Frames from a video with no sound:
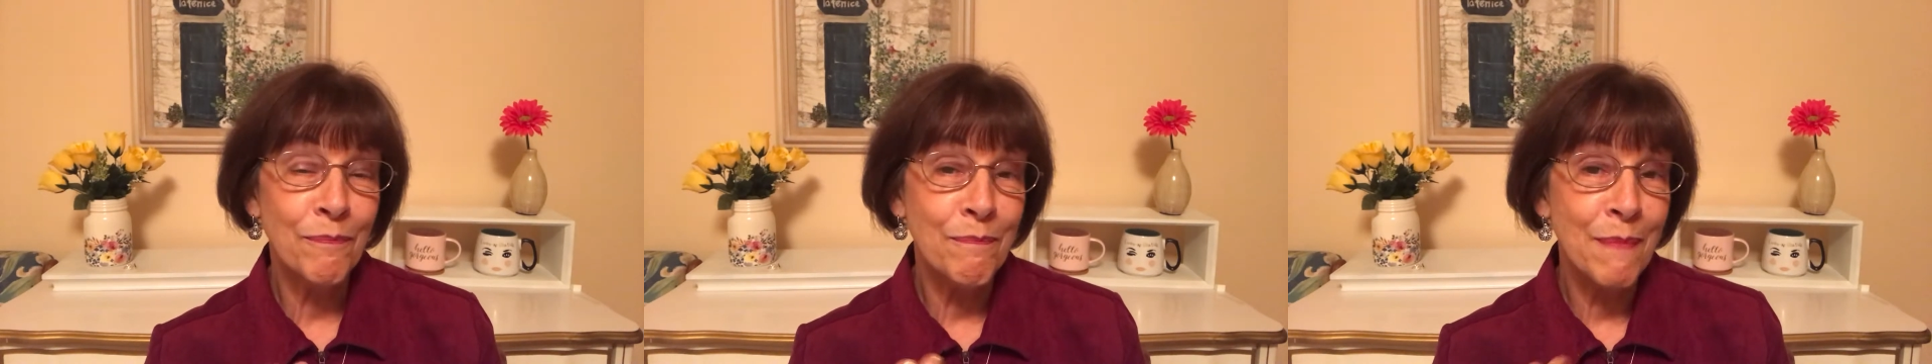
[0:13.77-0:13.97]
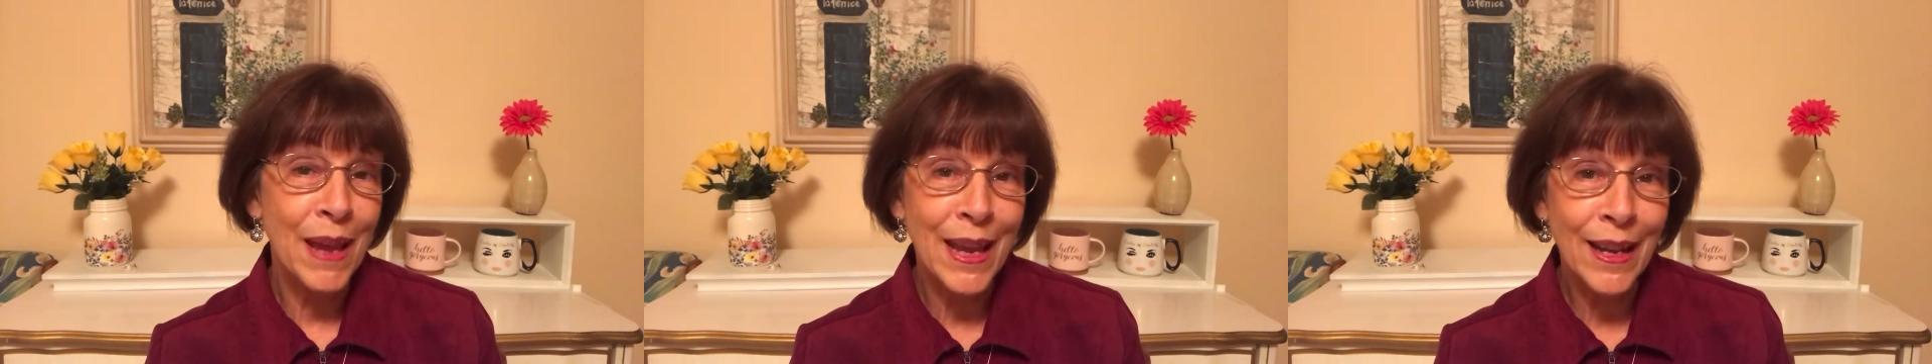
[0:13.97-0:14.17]

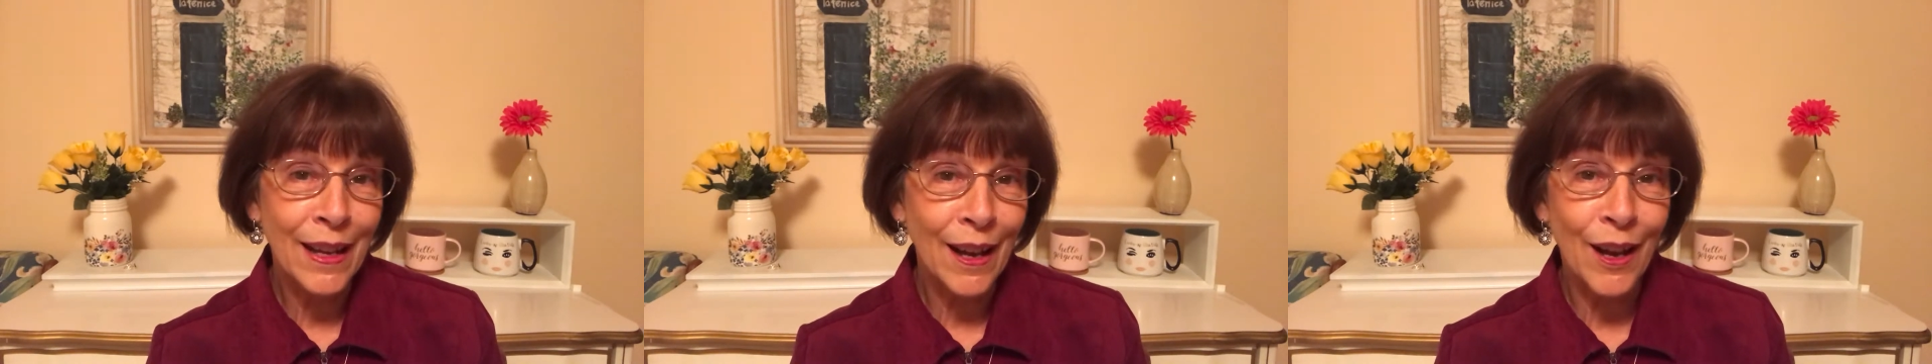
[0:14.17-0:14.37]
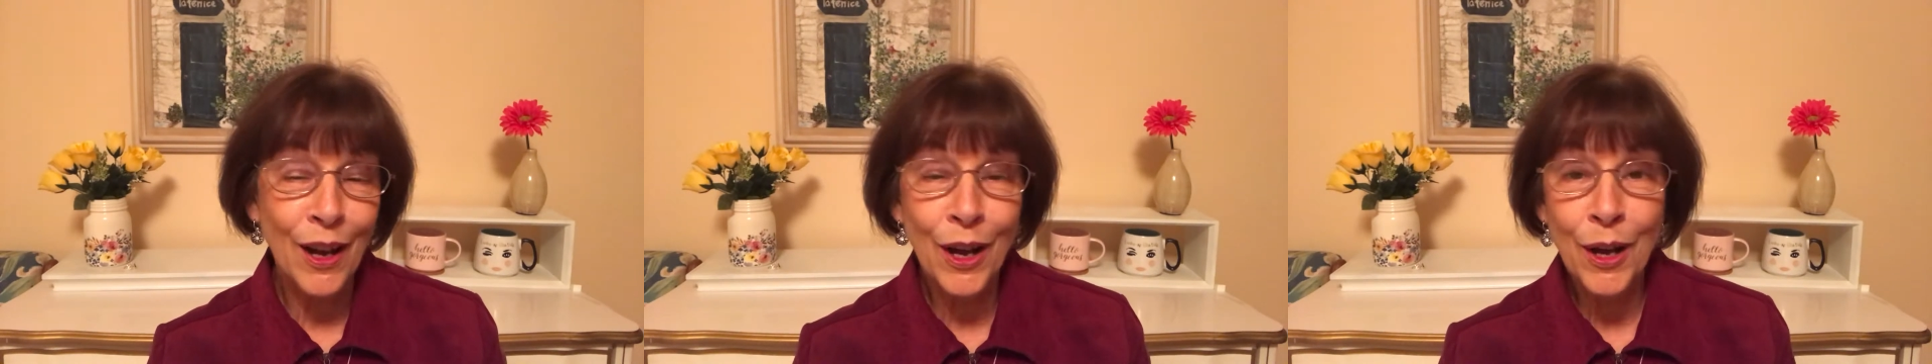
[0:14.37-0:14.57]

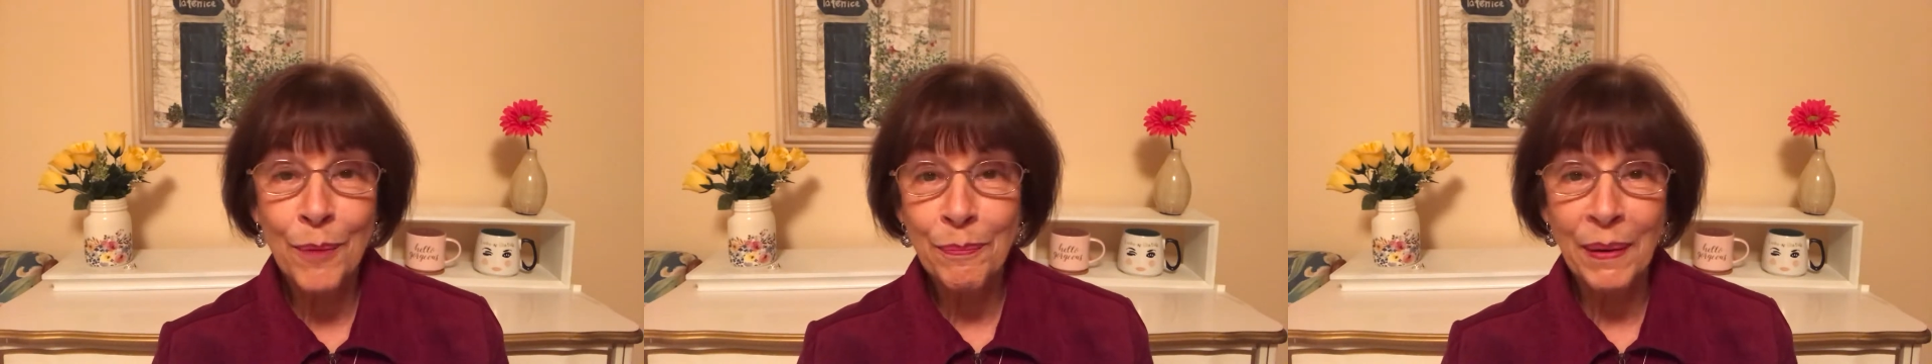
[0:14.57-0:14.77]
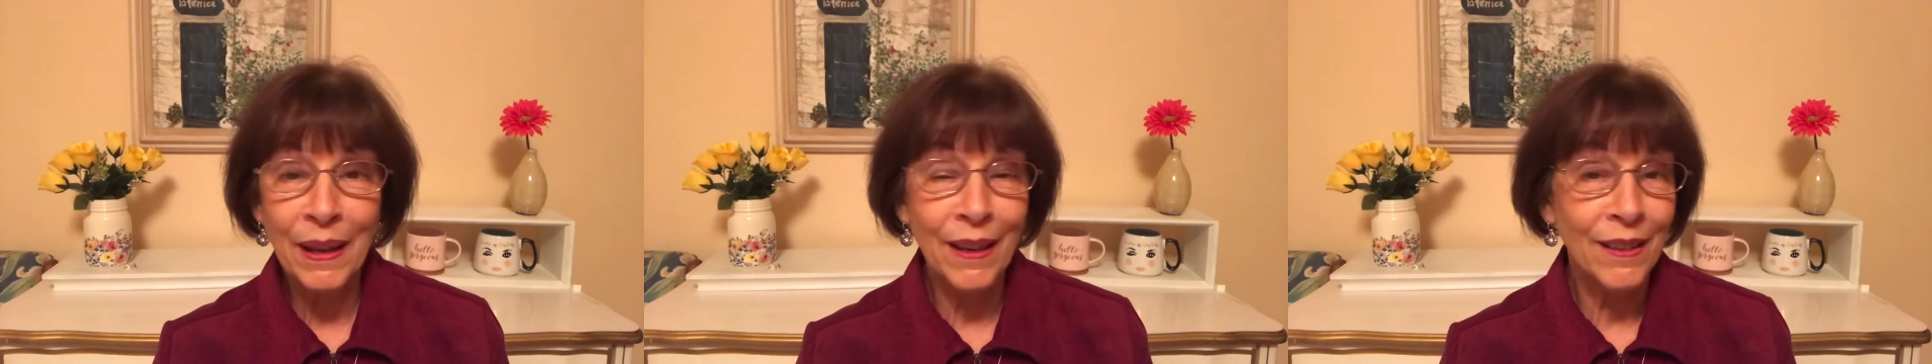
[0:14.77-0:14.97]

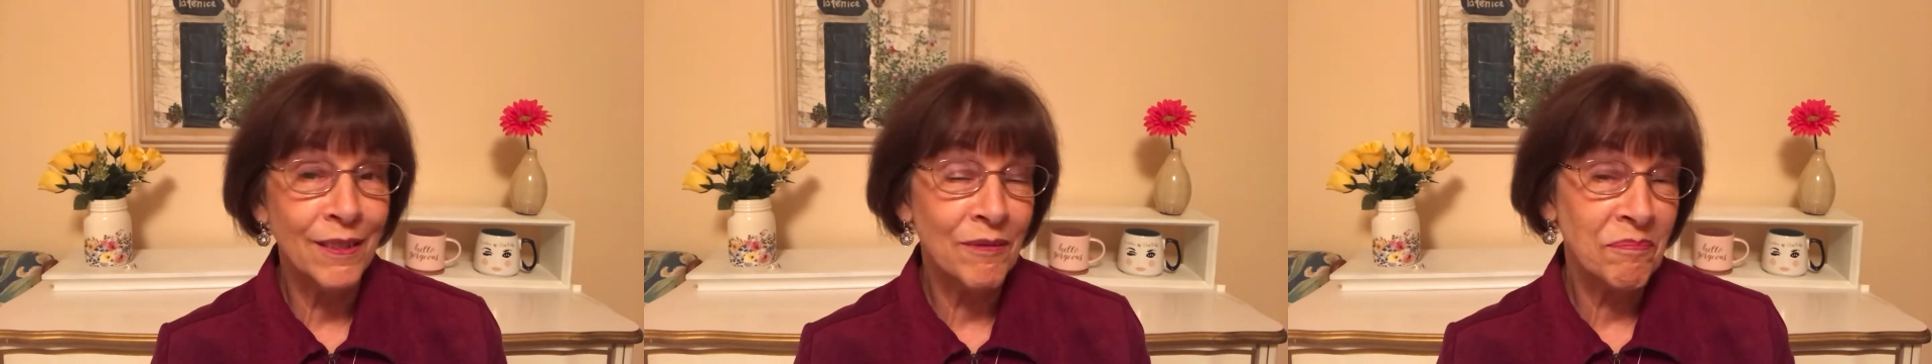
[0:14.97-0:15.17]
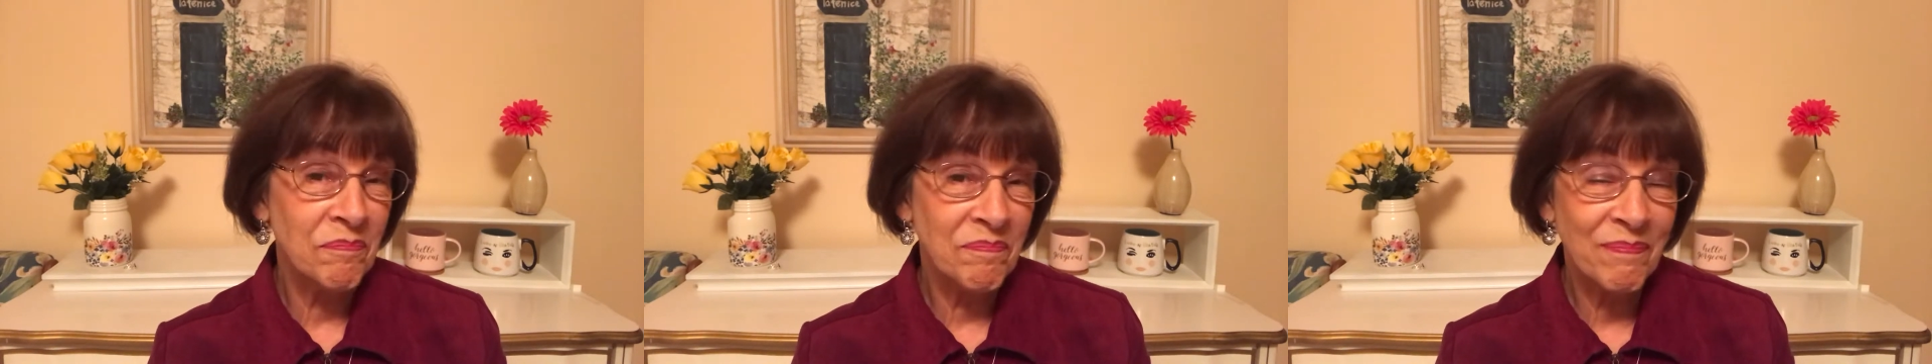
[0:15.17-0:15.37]
makeup
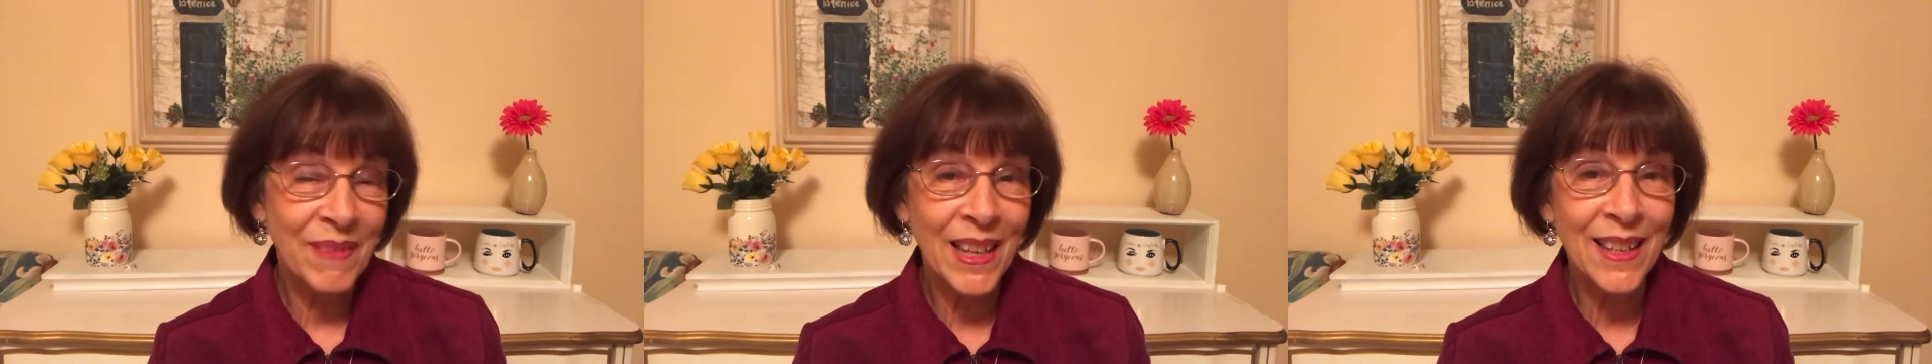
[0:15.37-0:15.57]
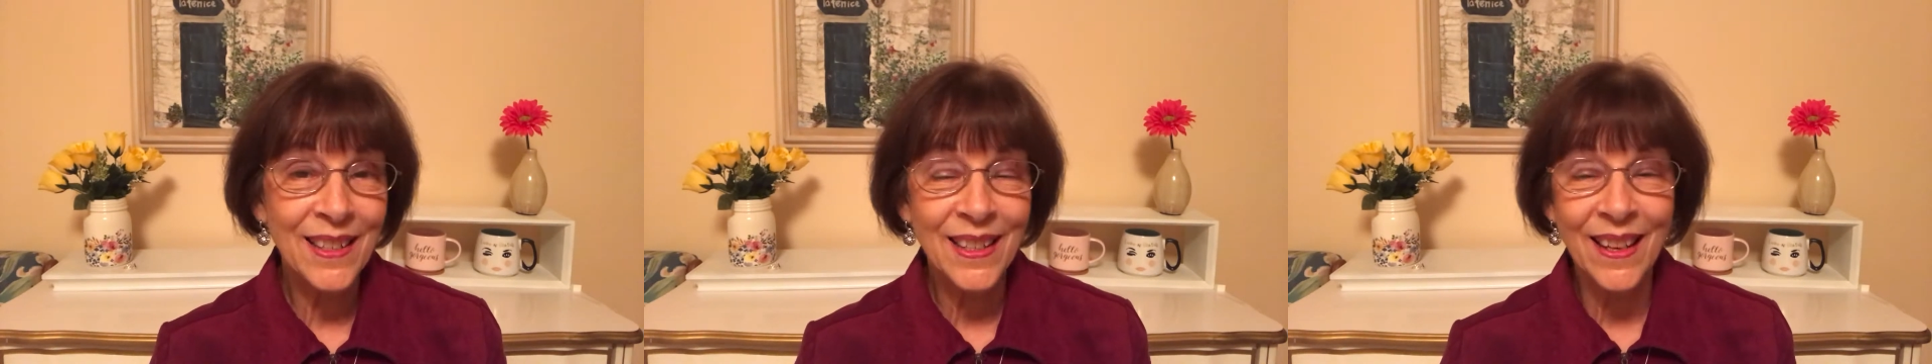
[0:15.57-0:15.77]
and
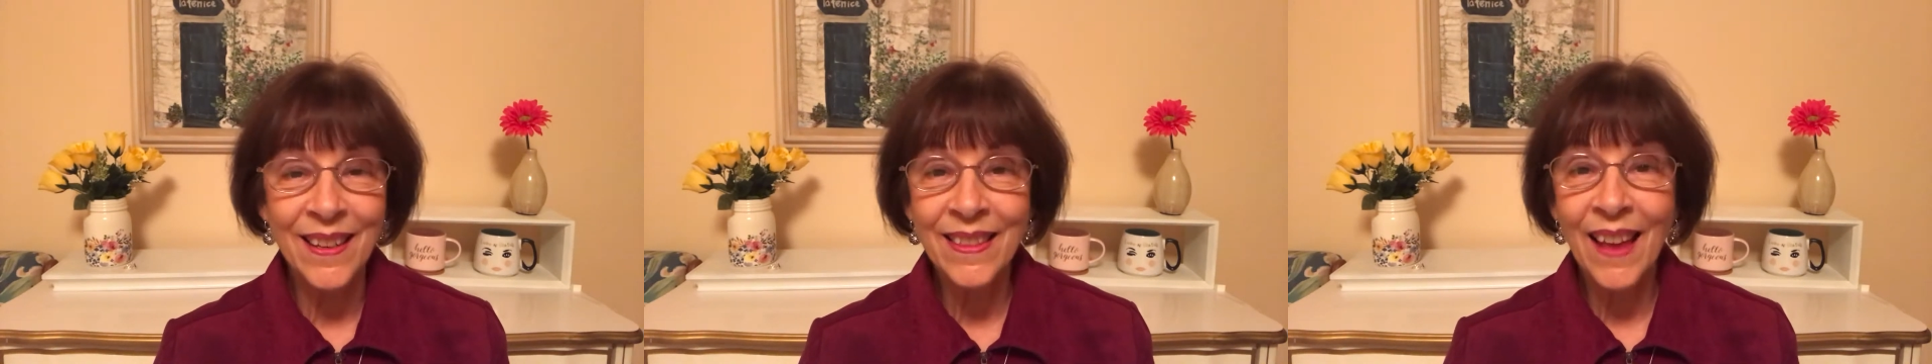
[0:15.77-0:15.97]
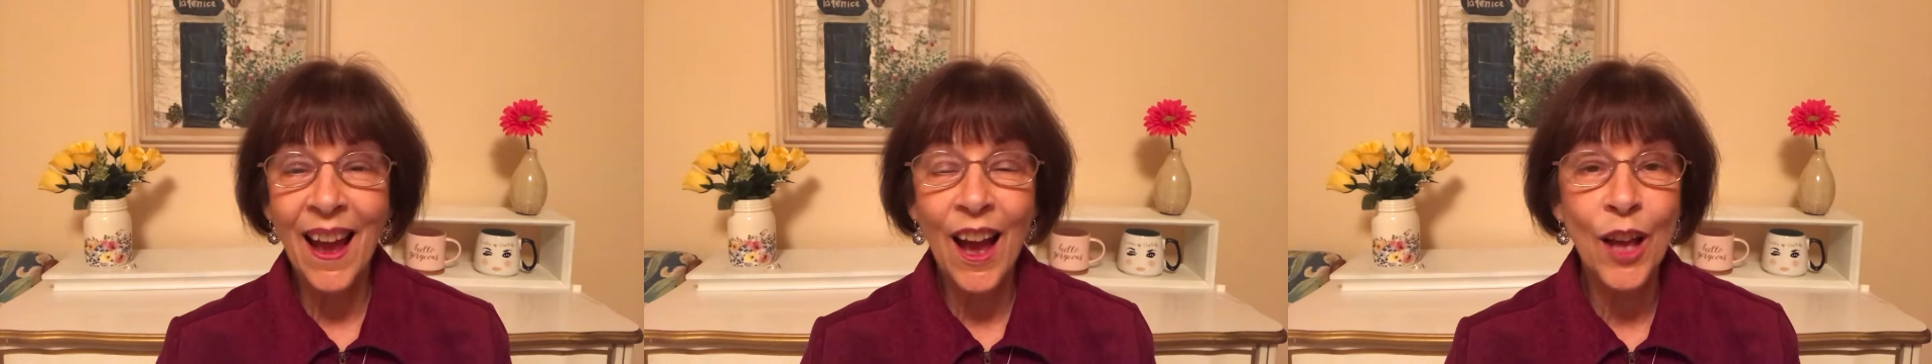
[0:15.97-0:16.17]
things
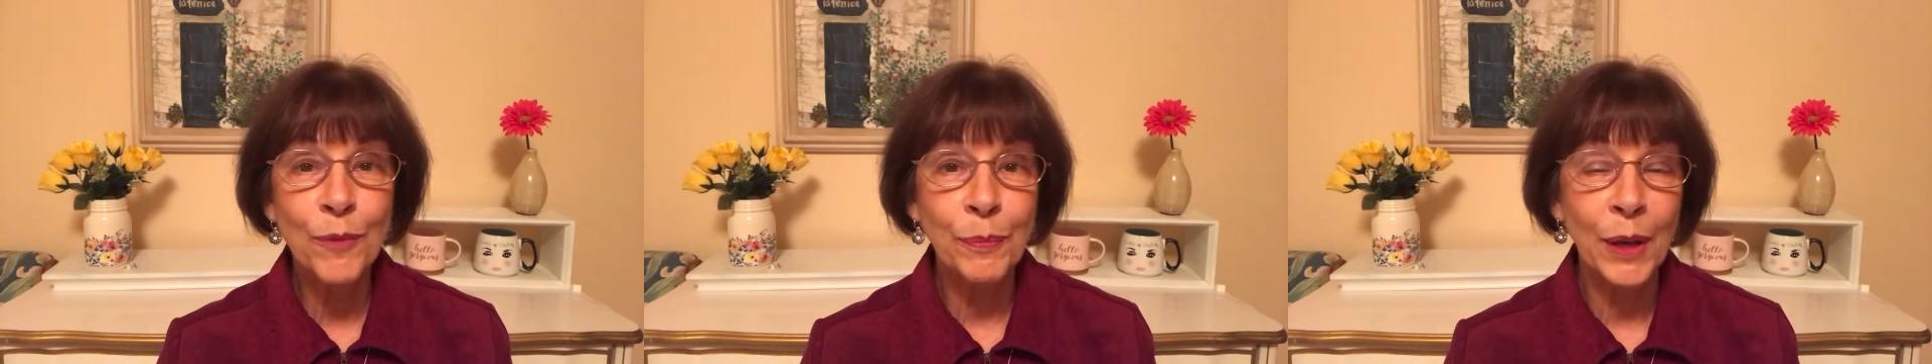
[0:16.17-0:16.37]
like that,